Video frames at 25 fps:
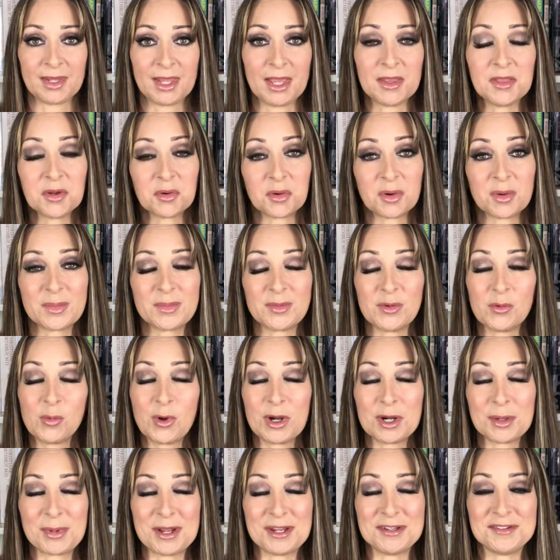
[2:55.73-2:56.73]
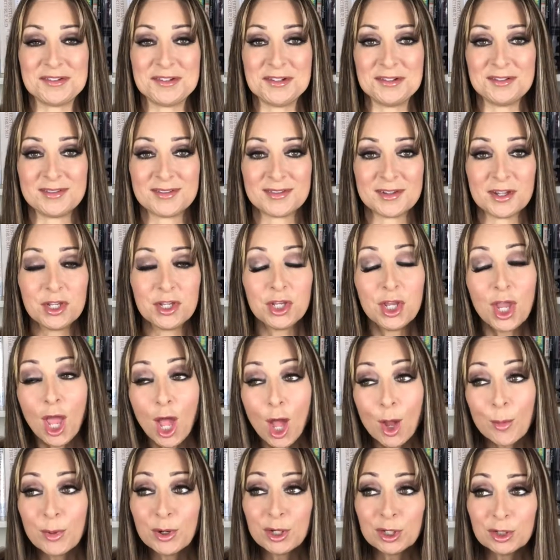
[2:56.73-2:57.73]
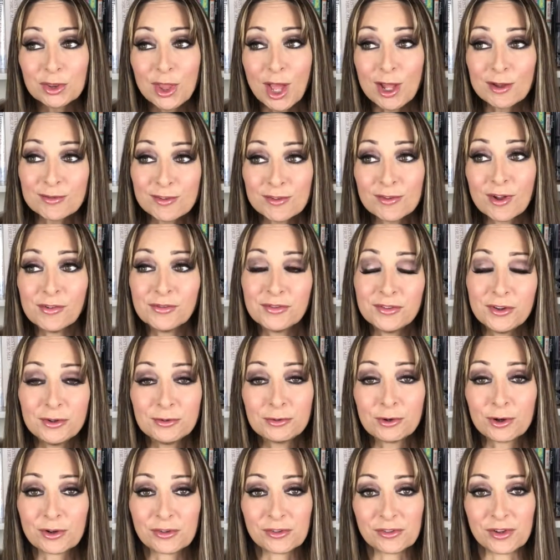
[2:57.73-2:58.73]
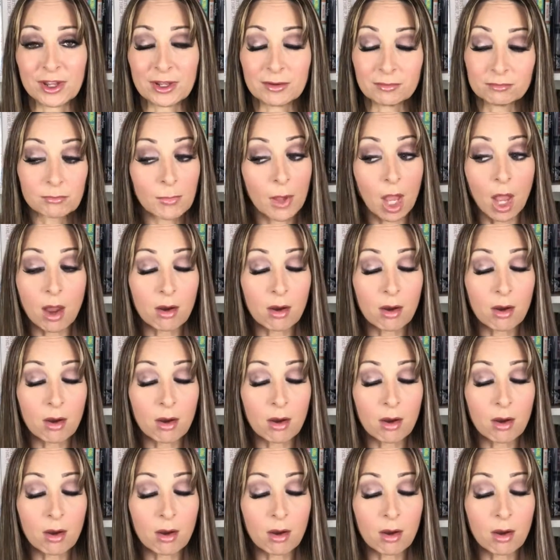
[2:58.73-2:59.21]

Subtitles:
And then one of my students said, "Yeah, but that stuff's interesting."